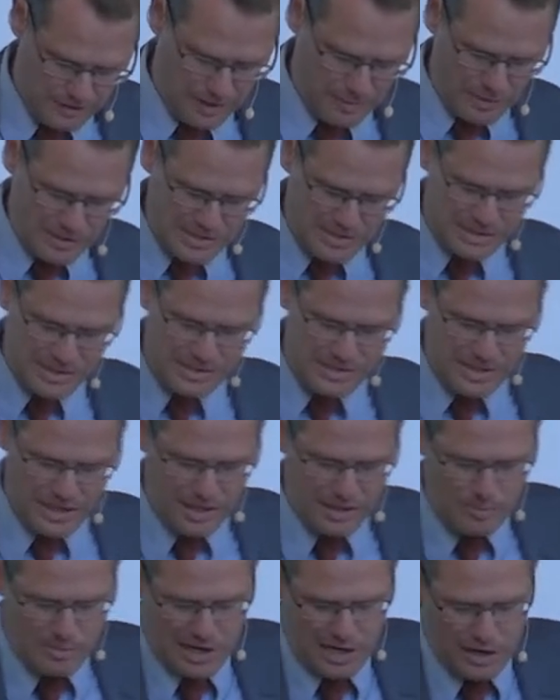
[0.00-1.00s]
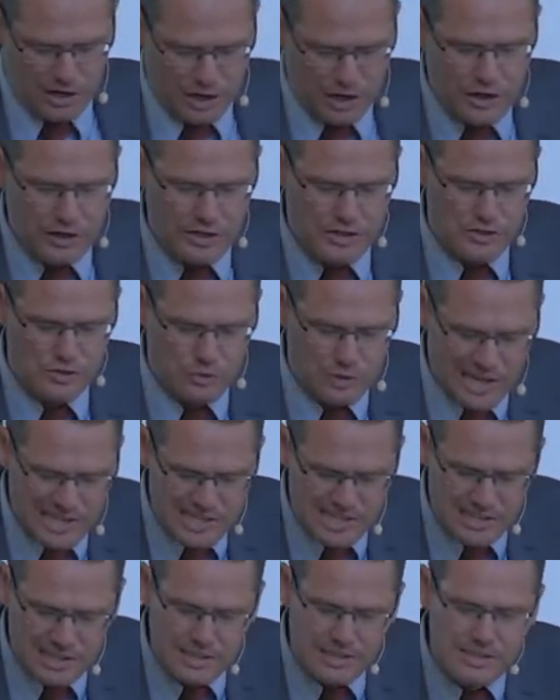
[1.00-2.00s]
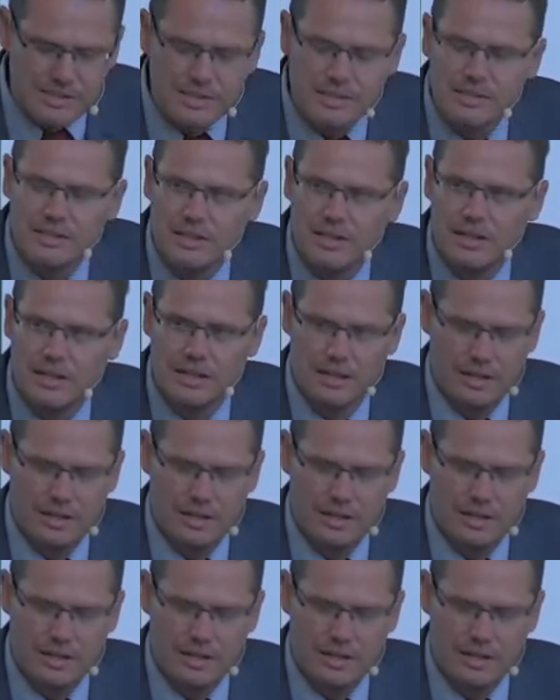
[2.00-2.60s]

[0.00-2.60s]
famously said, My heart is restless